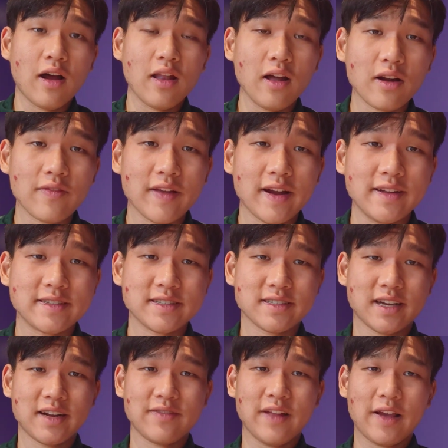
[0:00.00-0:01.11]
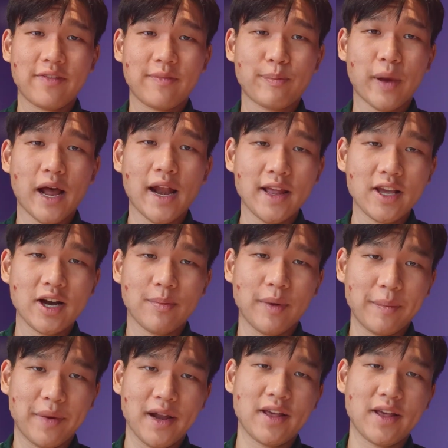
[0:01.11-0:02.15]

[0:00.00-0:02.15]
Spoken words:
A lot of that is just kind of like piling up